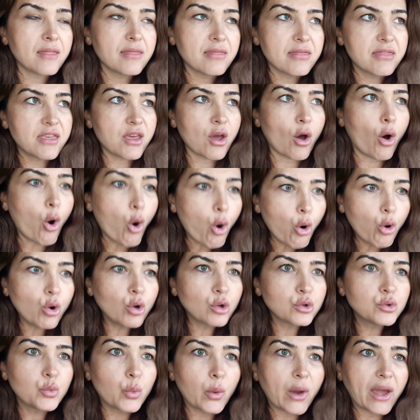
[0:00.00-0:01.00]
the
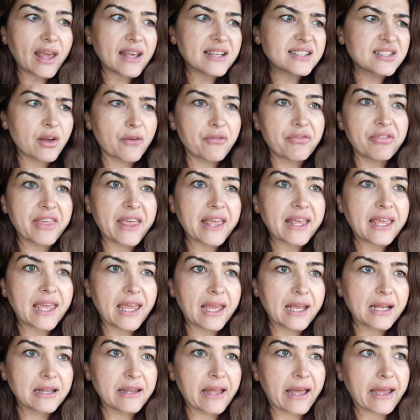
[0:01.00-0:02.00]
old ways of
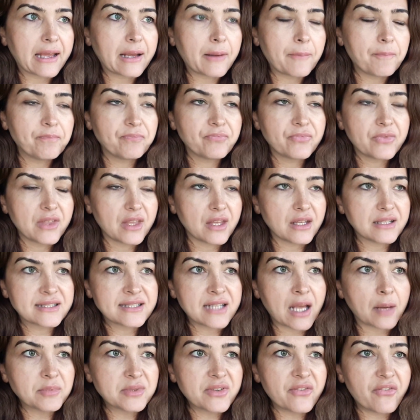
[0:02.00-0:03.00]
thinking. Like
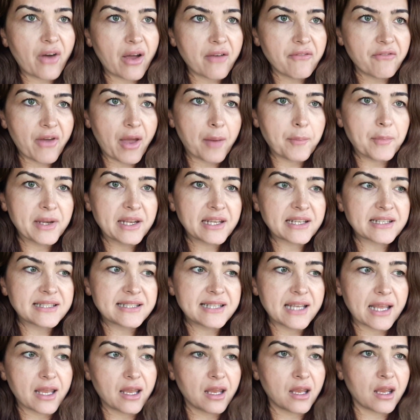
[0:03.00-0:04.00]
some divine feminines
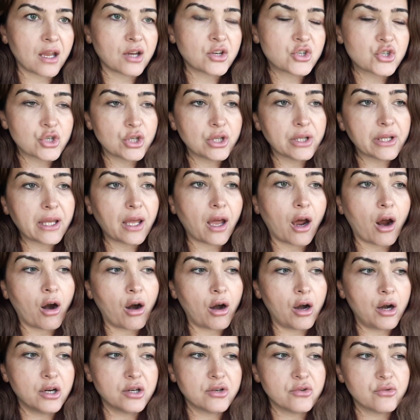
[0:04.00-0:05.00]
actually
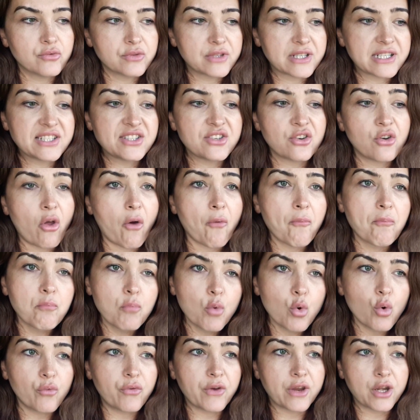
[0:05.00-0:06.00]
are considered
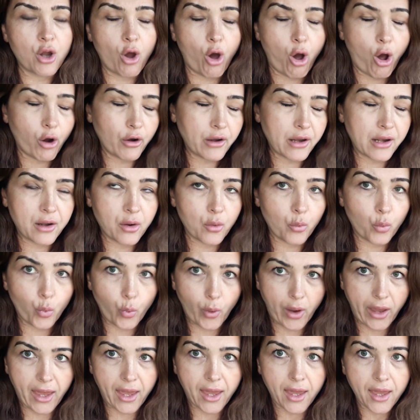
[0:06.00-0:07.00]
moving on and
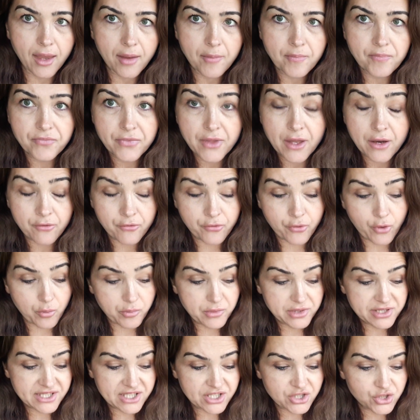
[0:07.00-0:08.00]
away from
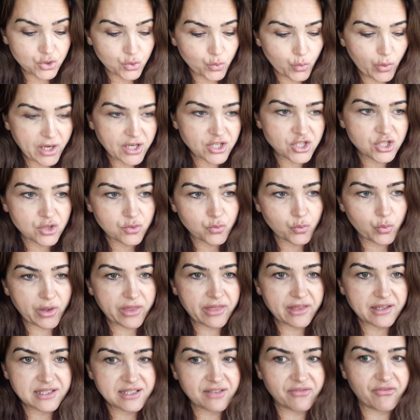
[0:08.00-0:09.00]
the situation with
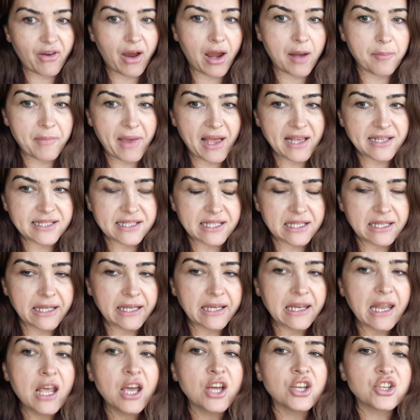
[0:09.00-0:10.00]
the divine
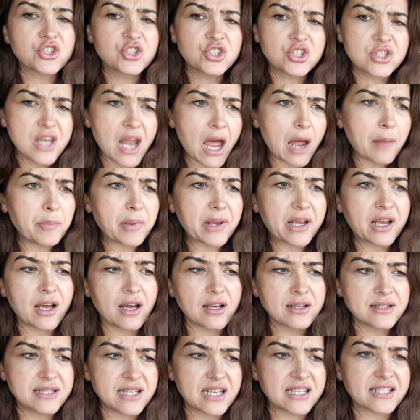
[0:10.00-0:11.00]
masculine. Not
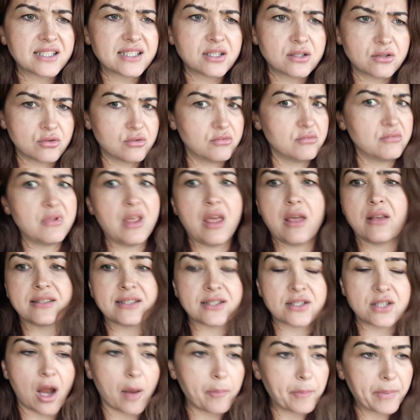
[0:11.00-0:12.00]
because they're
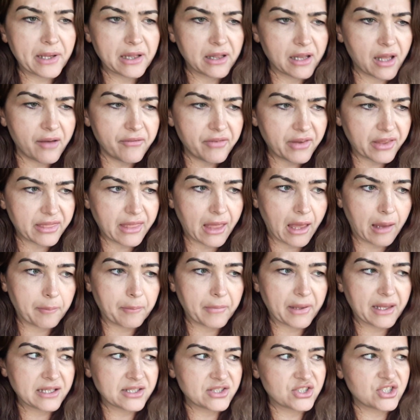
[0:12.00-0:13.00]
stopping loving them.
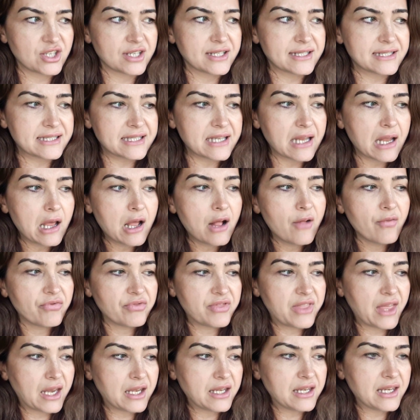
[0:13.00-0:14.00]
It's just
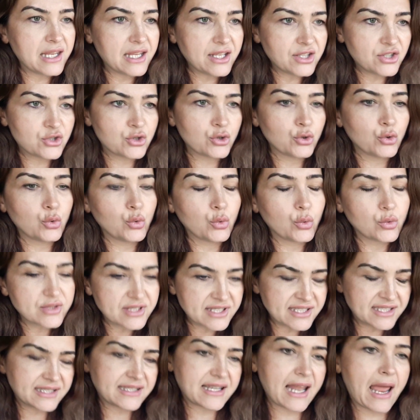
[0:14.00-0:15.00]
they need to
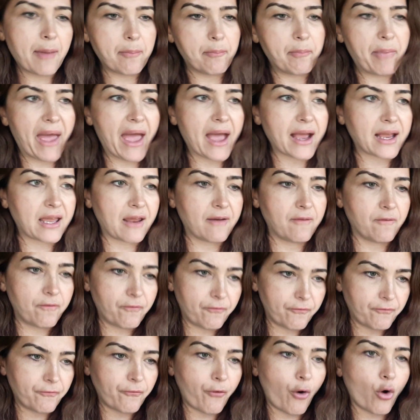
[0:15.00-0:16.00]
step back and
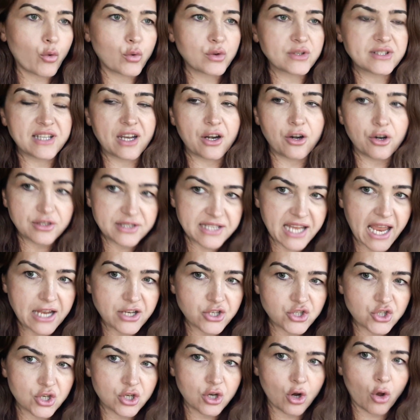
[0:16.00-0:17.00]
focus their
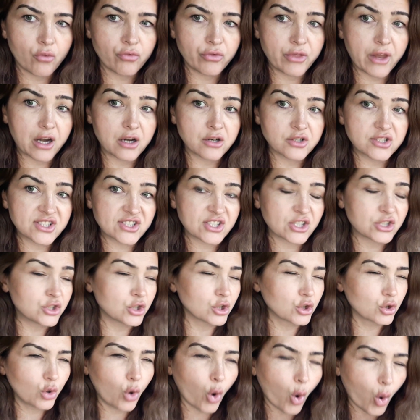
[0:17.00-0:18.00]
attention on their
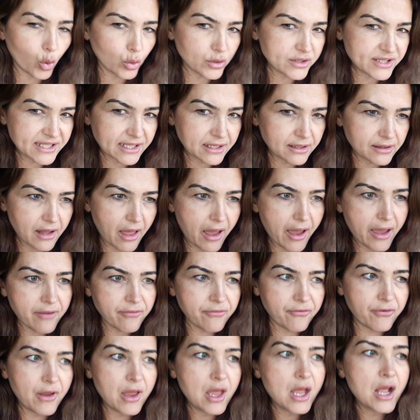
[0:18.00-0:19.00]
certain goals in
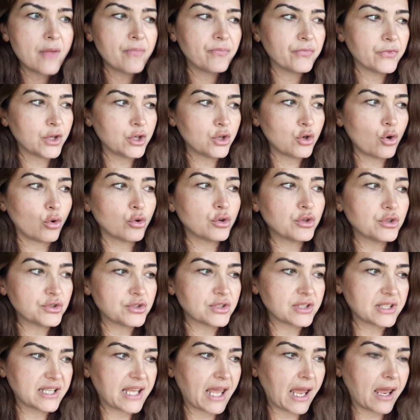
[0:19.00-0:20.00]
life in order to
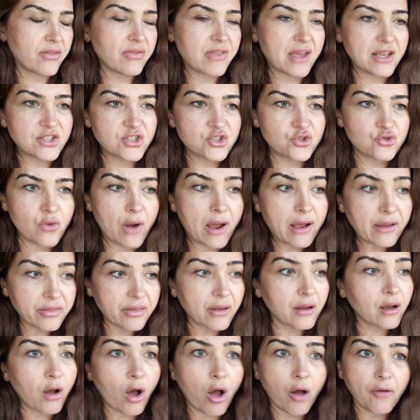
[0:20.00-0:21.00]
gain their strength
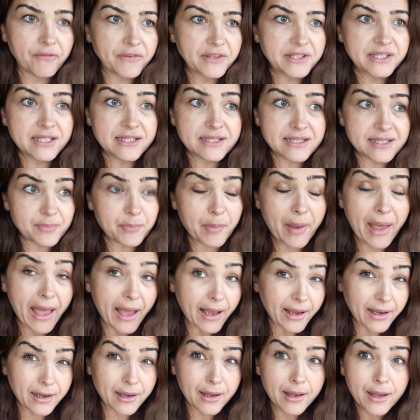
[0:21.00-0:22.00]
and confidence
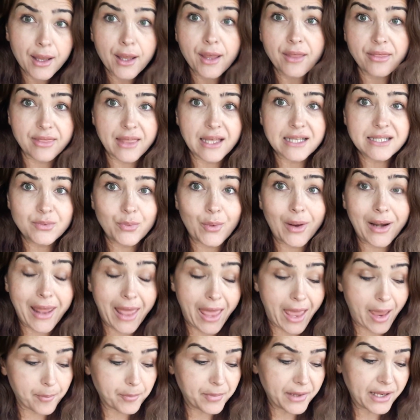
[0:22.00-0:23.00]
back. That's what's
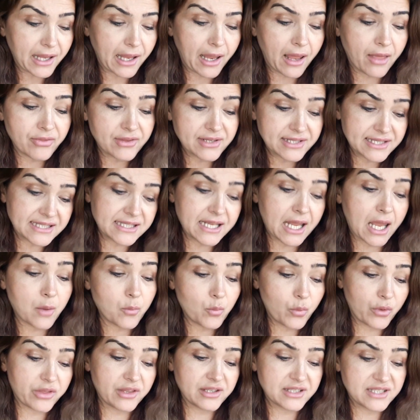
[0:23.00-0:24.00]
happening. And the same
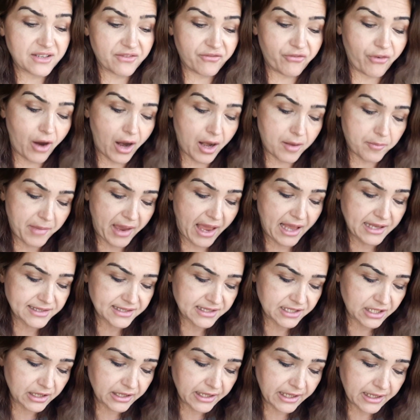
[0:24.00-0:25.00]
with the divine
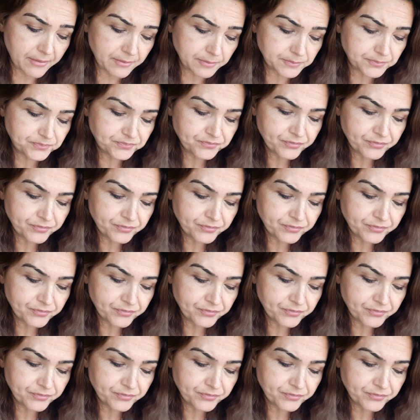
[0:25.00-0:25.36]
masculine.